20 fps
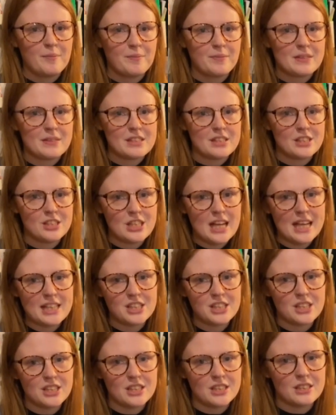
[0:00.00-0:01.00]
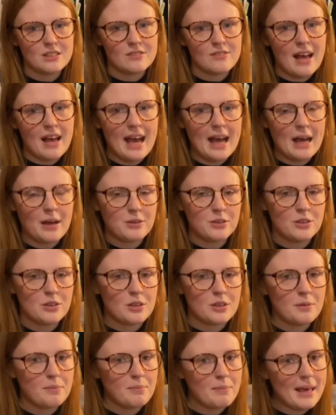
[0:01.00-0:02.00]
suggestions for how you
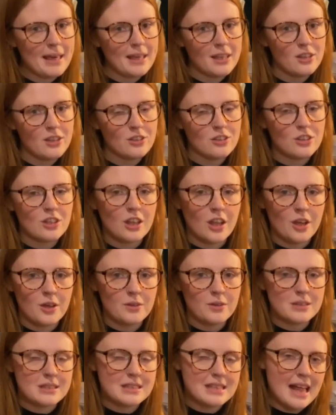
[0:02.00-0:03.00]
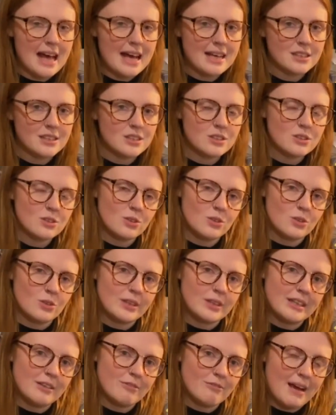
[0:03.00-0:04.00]
can make your clothes last all
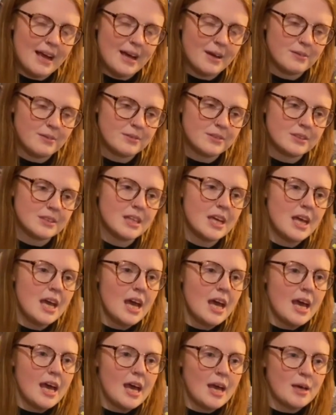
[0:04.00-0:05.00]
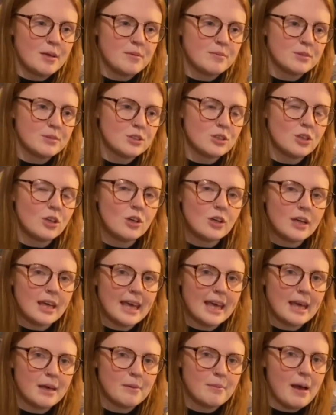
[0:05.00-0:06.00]
year round,
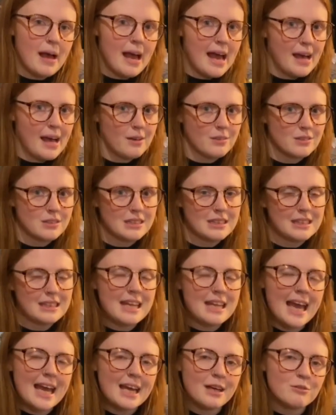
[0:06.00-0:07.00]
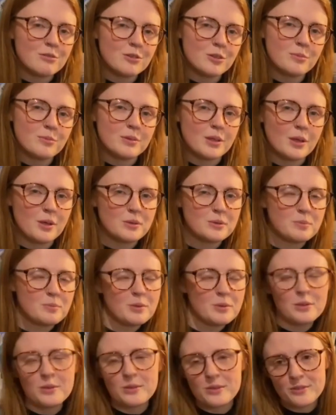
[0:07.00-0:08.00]
talking about how to layer up those
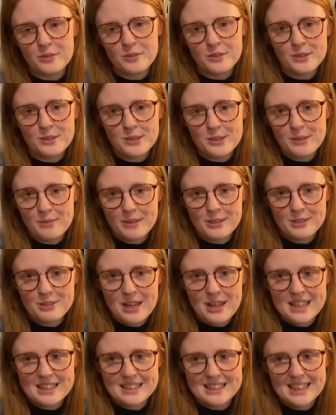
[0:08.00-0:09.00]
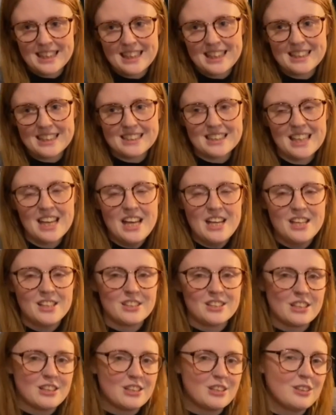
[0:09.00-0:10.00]
beautiful summer dresses
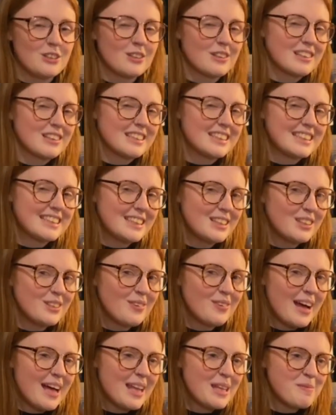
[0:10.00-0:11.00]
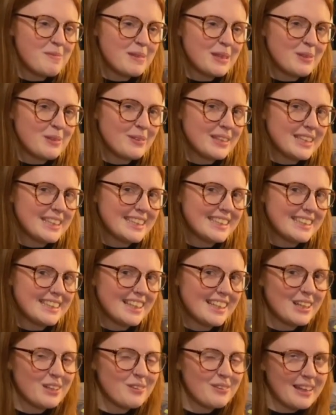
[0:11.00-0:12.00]
so that you can still wear them in the
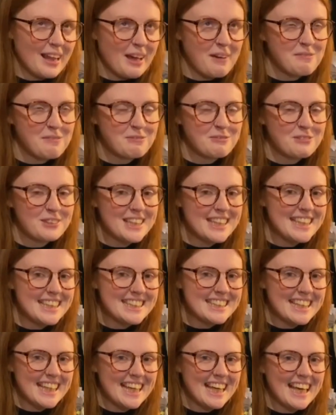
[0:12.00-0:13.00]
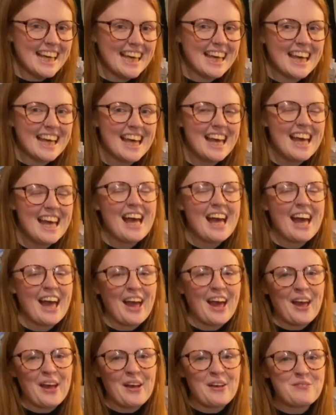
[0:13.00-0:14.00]
winter without freezing.
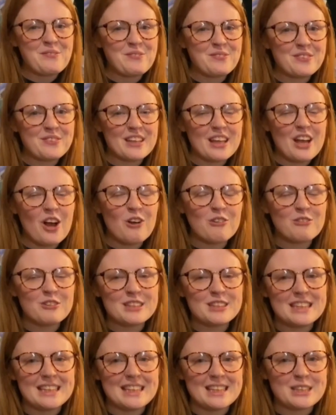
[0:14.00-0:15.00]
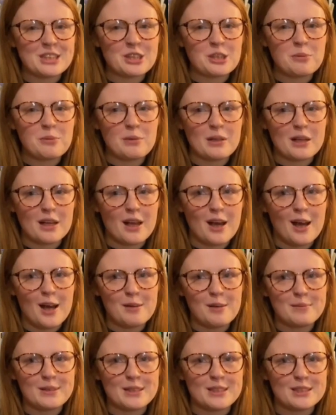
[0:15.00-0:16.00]
Obviously there's a couple of
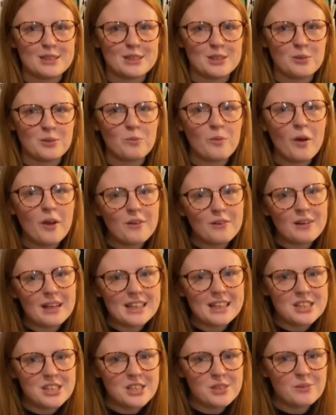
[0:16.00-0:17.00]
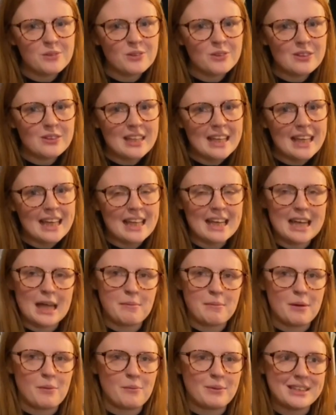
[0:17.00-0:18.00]
garments that won't last you all year,
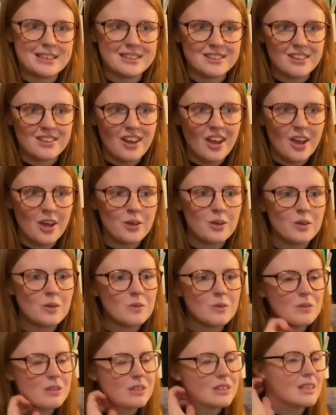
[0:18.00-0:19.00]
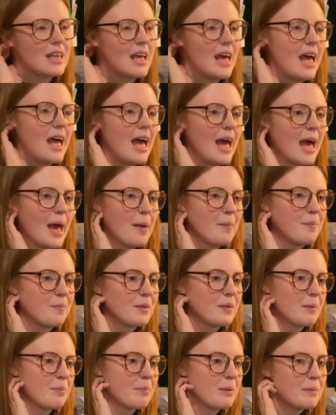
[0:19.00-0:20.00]
like my winter coats,
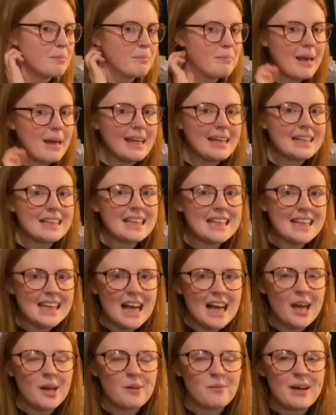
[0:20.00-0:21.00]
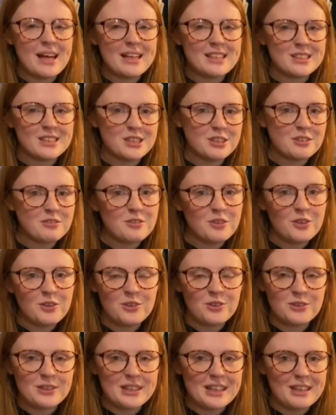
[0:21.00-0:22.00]
but mainly I wear stuff
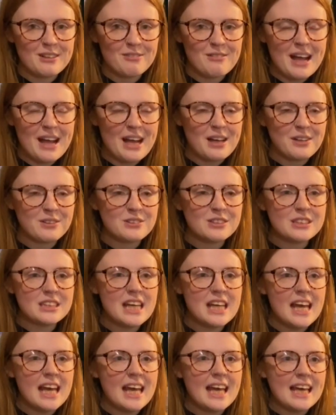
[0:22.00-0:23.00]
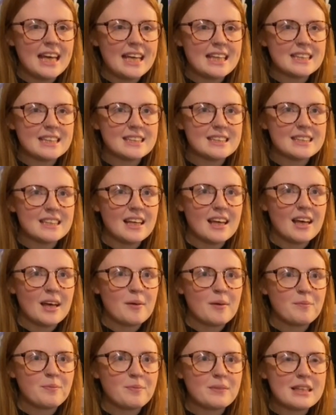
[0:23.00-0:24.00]
all year round. It's
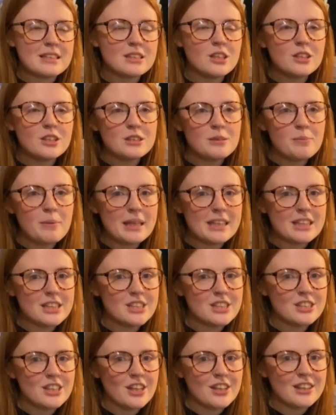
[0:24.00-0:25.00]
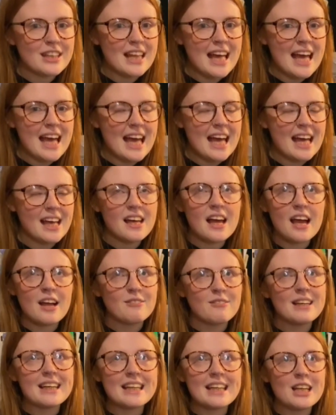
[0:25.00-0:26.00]
there's lots of pictures on there. I
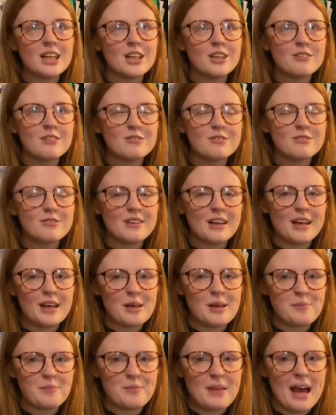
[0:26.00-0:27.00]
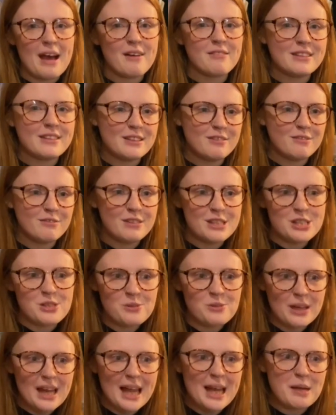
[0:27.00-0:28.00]
really love having the
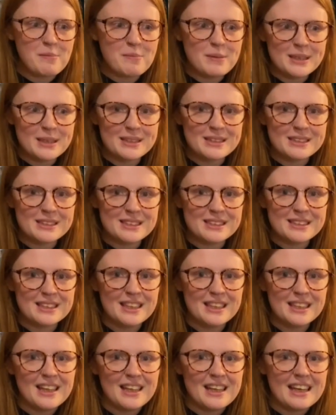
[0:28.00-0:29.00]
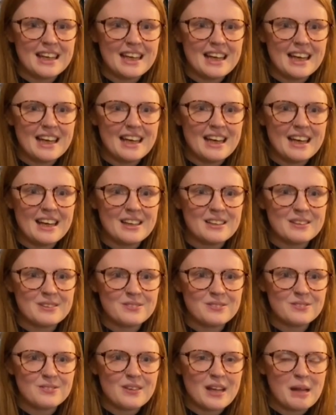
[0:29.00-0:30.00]
visual element
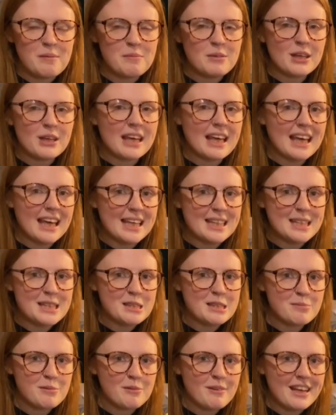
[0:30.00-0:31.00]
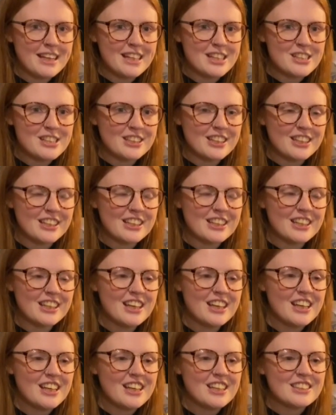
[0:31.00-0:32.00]
when I'm looking at inspiration.
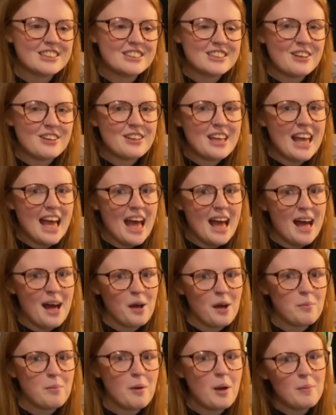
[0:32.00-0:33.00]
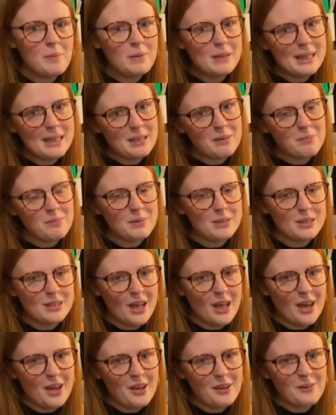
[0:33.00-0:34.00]
So yeah, I'll pop a link
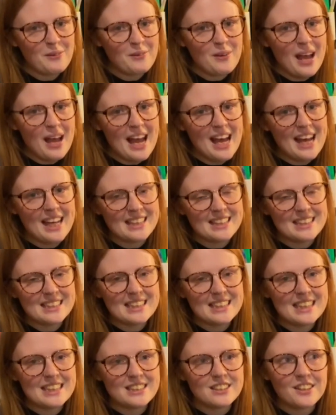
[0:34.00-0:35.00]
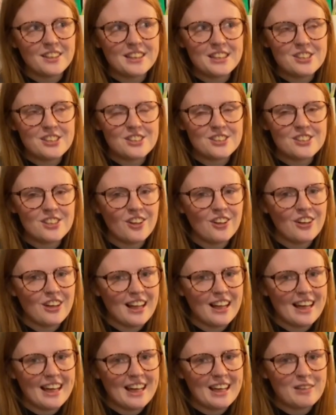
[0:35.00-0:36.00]
below, and it's only just gone
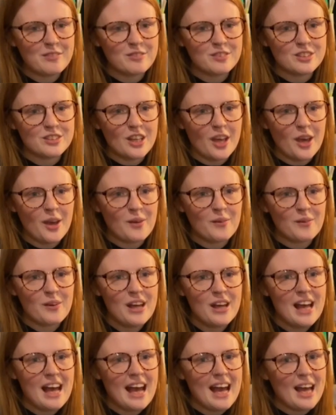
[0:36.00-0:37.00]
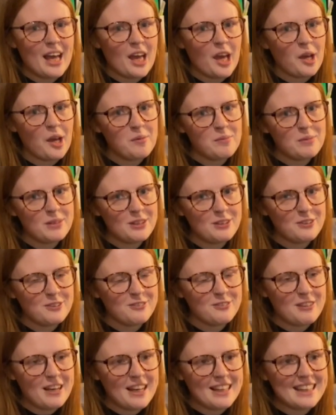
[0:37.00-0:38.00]
live, so I hope that you'll
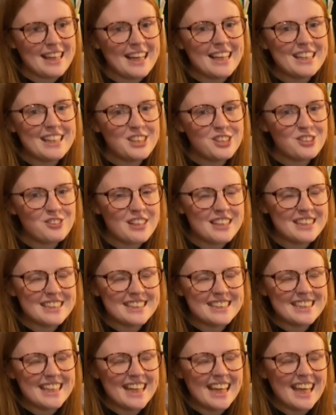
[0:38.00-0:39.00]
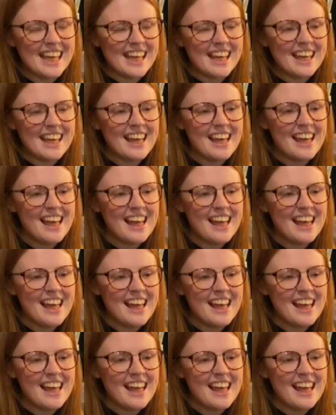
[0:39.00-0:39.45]
find that interesting.